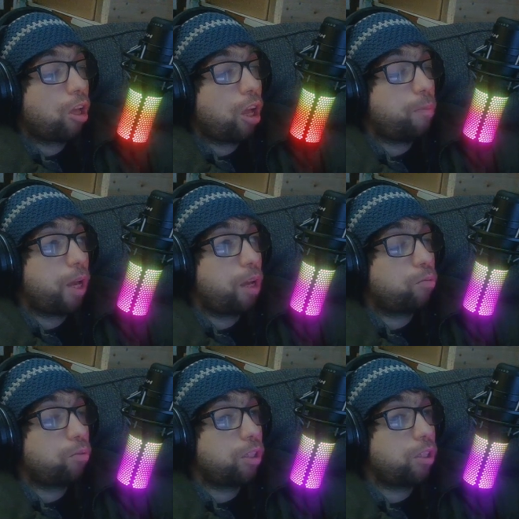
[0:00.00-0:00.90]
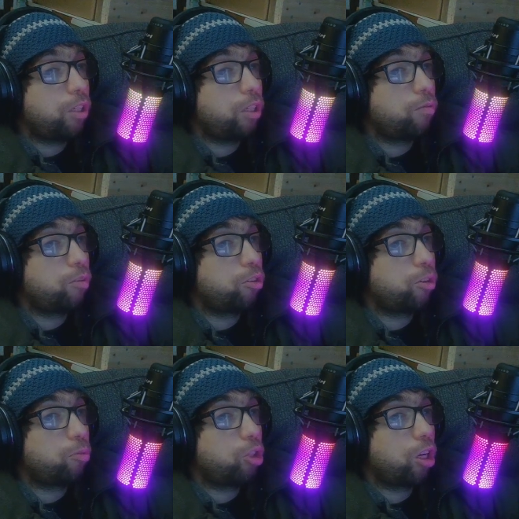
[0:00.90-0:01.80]
I'm not Rich Evans.
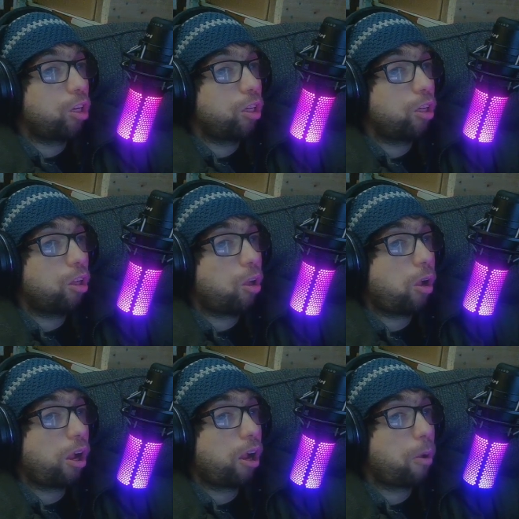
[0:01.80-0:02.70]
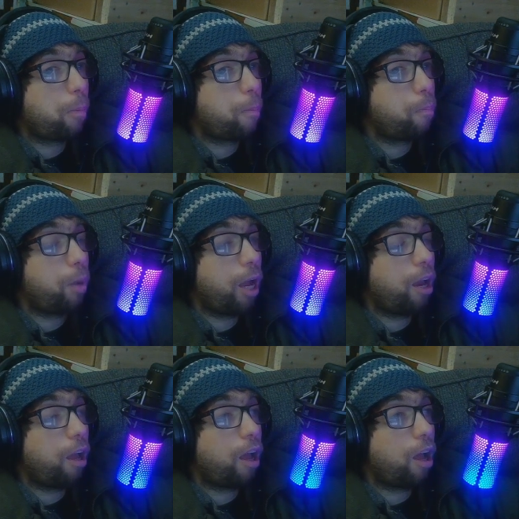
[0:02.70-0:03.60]
I'm sorry, um, but
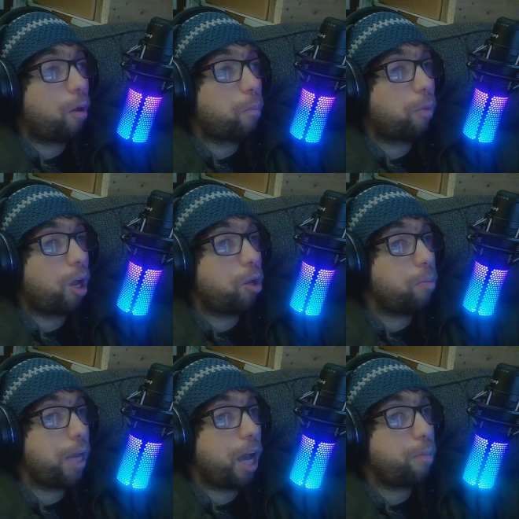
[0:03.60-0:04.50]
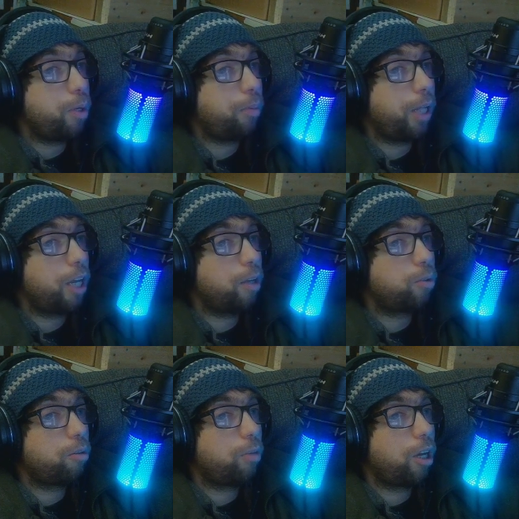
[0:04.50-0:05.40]
uh, I'd be happy to play him
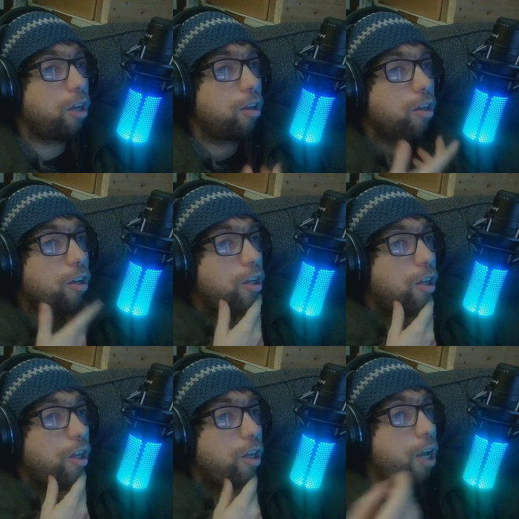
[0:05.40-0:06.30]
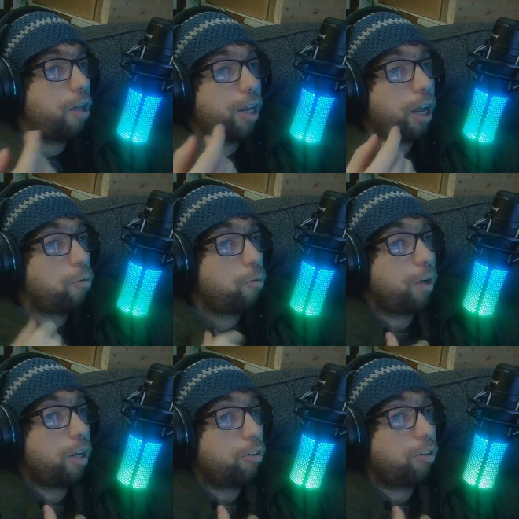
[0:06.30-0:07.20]
someday. Not that I would
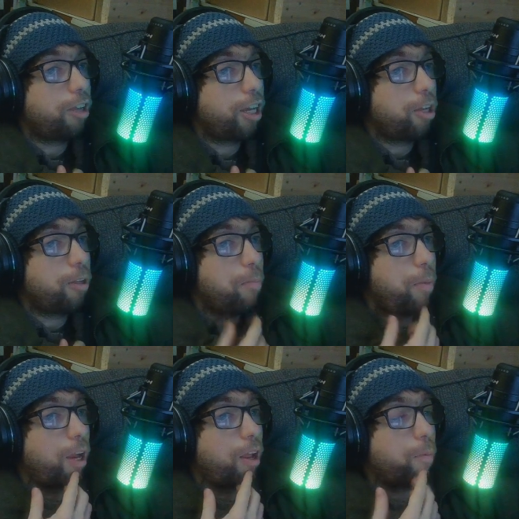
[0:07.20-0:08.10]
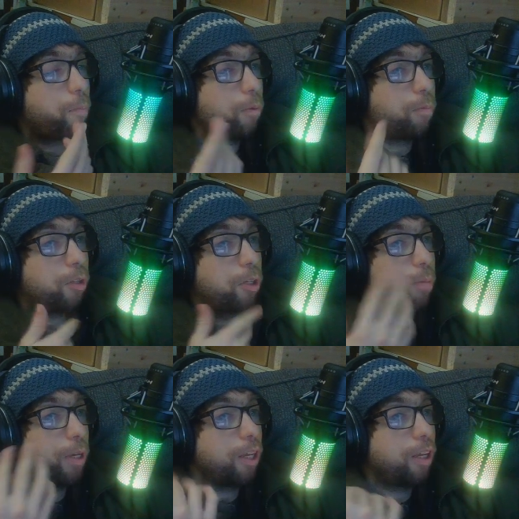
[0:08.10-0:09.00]
want to look like him, but um, I mean, look at
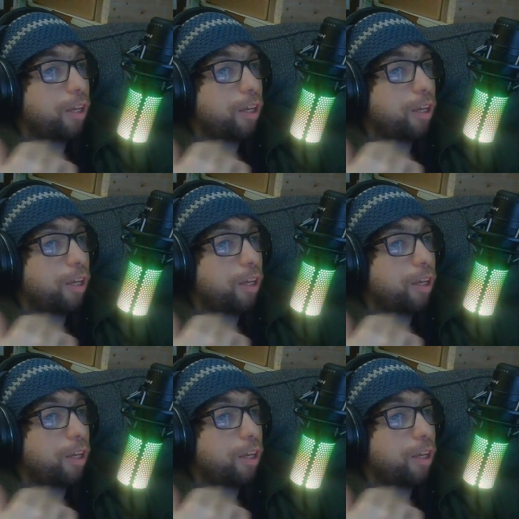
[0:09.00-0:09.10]
me